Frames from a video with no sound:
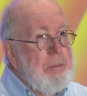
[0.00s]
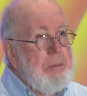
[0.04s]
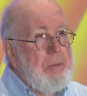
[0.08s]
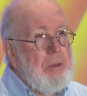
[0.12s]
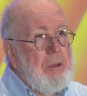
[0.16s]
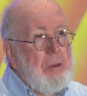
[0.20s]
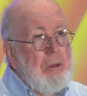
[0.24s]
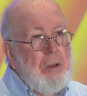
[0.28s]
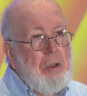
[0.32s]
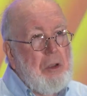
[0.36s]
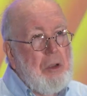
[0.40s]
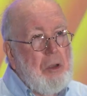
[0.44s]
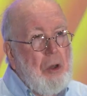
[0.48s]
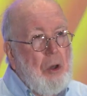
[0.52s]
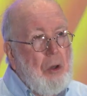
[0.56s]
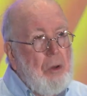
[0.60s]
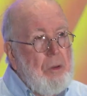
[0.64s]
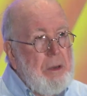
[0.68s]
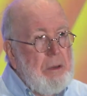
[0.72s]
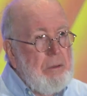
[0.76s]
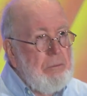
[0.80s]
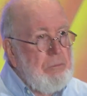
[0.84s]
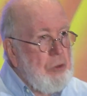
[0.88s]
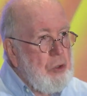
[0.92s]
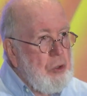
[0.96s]
the
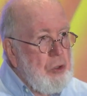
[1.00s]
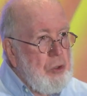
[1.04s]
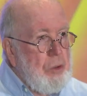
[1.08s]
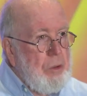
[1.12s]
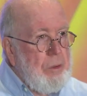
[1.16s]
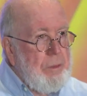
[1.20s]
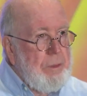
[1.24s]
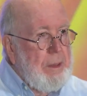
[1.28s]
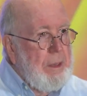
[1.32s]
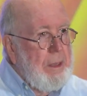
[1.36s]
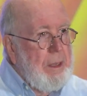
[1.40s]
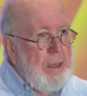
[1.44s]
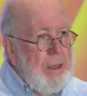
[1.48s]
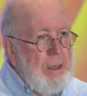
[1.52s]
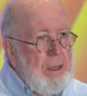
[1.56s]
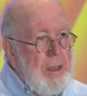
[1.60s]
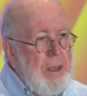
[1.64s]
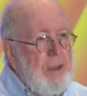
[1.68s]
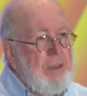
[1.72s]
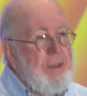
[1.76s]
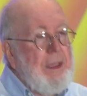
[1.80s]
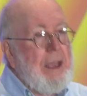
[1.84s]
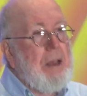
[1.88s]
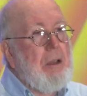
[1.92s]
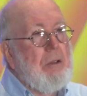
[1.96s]
golden rule, the
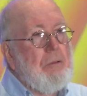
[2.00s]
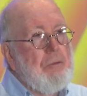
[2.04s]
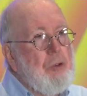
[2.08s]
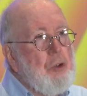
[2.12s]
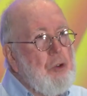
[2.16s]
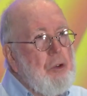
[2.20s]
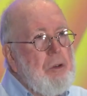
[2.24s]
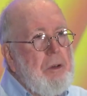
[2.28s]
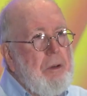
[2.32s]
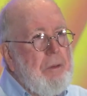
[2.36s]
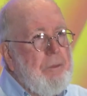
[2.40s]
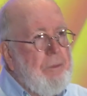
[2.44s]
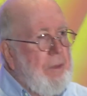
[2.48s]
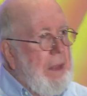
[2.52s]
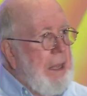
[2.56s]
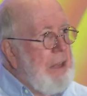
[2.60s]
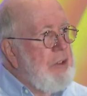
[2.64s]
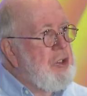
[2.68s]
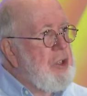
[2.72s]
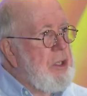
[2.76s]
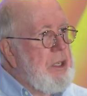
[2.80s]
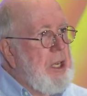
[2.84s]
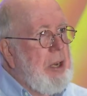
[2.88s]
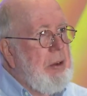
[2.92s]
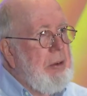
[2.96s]
second rule of
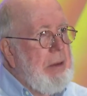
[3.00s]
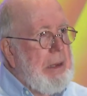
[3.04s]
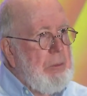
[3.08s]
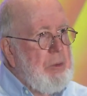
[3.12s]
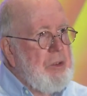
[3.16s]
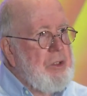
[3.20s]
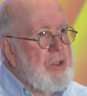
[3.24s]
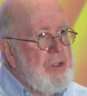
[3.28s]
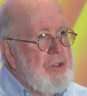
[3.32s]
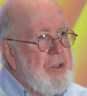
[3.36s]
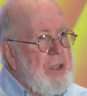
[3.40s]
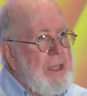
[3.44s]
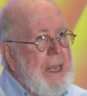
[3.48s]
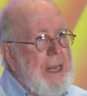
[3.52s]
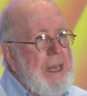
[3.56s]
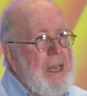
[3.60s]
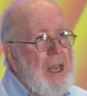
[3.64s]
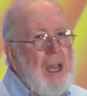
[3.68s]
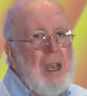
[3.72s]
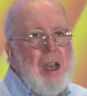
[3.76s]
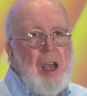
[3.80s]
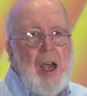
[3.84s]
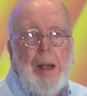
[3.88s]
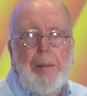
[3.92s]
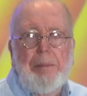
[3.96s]
engineering, which is you
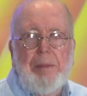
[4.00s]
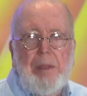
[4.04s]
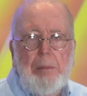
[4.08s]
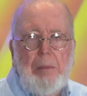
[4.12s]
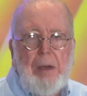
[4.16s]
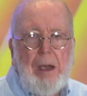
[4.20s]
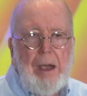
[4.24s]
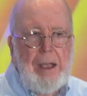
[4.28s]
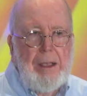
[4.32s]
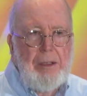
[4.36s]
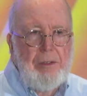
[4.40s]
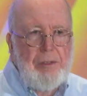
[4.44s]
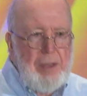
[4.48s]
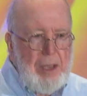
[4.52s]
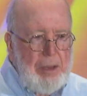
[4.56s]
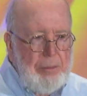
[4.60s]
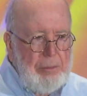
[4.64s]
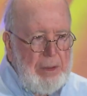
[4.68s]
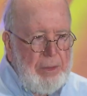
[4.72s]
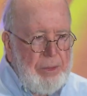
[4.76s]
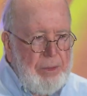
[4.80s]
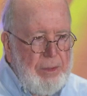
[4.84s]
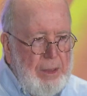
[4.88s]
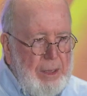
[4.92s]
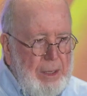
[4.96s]
cannot optimize
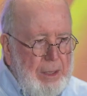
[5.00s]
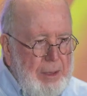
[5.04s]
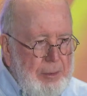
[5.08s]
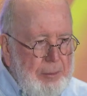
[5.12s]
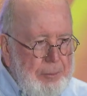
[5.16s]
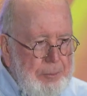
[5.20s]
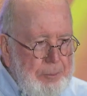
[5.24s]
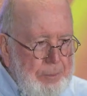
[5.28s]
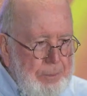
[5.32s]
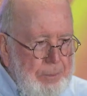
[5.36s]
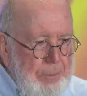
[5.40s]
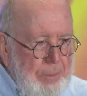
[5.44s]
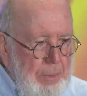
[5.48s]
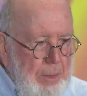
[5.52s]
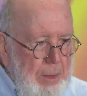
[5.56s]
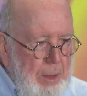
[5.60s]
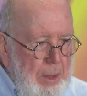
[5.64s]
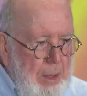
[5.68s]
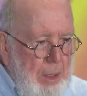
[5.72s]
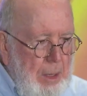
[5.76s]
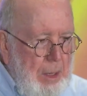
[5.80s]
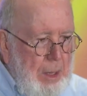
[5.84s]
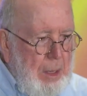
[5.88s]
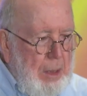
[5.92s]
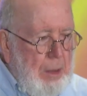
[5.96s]
everything.
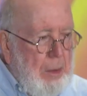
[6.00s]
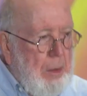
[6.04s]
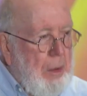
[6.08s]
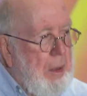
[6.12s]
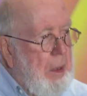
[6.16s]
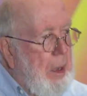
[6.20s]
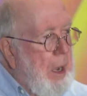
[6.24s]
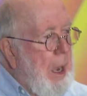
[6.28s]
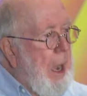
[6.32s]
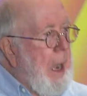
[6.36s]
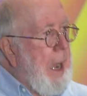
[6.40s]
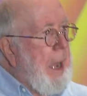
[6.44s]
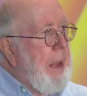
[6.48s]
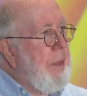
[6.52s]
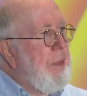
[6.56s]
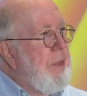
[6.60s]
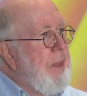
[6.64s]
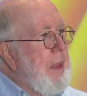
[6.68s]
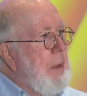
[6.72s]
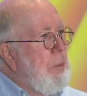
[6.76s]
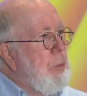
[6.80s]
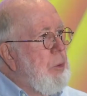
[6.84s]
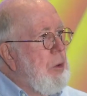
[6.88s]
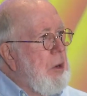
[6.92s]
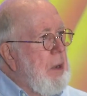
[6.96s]
I
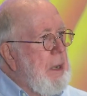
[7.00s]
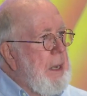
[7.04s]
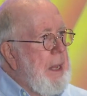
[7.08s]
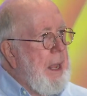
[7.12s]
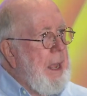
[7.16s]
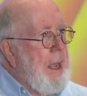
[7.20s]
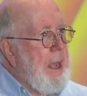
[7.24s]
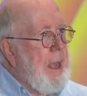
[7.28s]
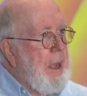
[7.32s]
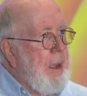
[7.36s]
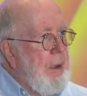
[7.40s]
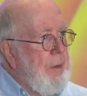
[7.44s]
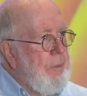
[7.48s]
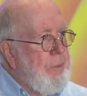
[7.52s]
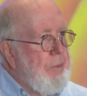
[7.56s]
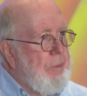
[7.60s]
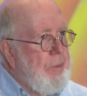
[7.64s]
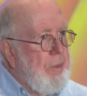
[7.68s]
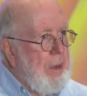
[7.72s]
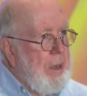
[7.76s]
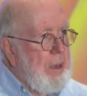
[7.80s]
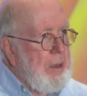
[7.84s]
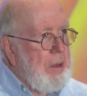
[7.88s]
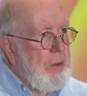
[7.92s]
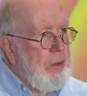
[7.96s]
think we're going to have
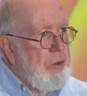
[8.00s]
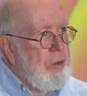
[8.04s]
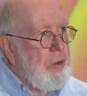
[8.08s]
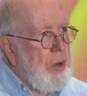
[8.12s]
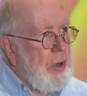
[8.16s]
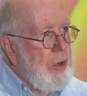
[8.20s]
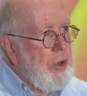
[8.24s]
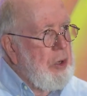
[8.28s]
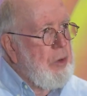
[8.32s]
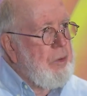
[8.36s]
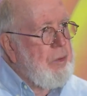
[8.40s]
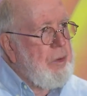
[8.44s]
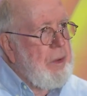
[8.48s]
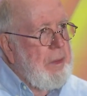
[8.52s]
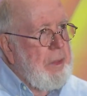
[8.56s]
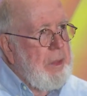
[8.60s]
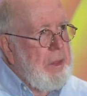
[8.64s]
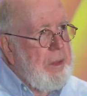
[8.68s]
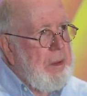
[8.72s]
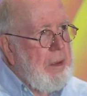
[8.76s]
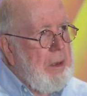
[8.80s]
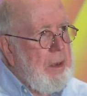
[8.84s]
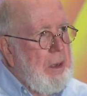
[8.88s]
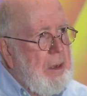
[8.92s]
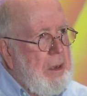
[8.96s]
uh, start using
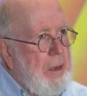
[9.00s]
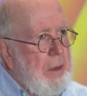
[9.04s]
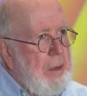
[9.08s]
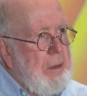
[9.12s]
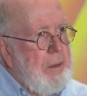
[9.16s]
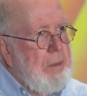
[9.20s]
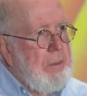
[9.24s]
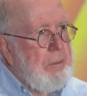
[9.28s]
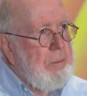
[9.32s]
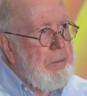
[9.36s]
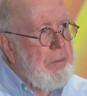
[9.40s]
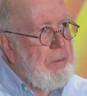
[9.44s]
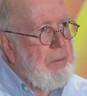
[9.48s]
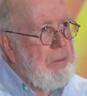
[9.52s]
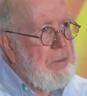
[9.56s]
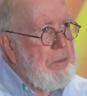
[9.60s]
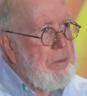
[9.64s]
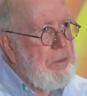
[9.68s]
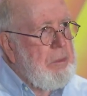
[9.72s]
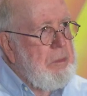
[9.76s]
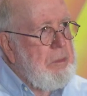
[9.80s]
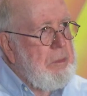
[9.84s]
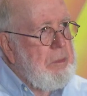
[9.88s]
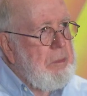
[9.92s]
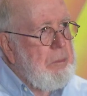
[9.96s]
the
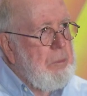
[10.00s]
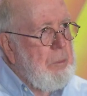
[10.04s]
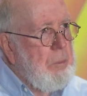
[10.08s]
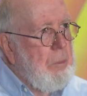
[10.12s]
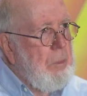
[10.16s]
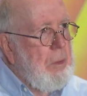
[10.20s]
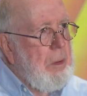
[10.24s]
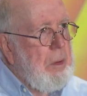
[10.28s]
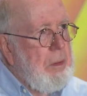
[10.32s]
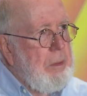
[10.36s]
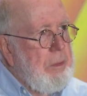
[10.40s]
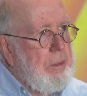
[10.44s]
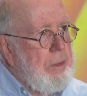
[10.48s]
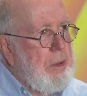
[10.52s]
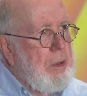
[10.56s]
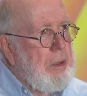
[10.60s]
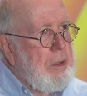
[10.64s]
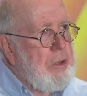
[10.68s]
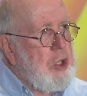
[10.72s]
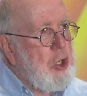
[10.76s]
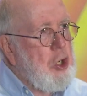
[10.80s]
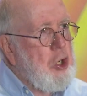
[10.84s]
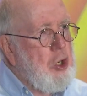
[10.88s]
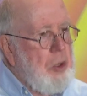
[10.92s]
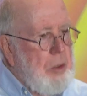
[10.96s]
the
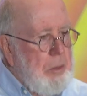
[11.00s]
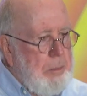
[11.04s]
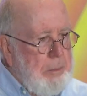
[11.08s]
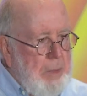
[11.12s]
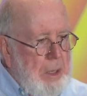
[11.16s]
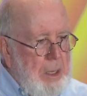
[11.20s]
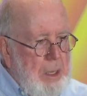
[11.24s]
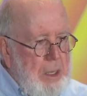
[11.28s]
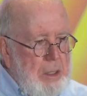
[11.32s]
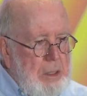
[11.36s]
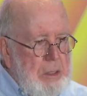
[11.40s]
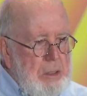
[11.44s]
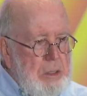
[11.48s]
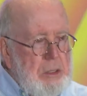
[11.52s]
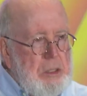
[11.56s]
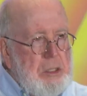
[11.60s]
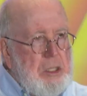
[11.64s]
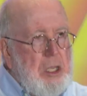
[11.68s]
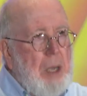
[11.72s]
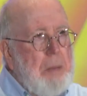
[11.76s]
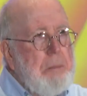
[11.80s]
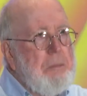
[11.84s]
term dumb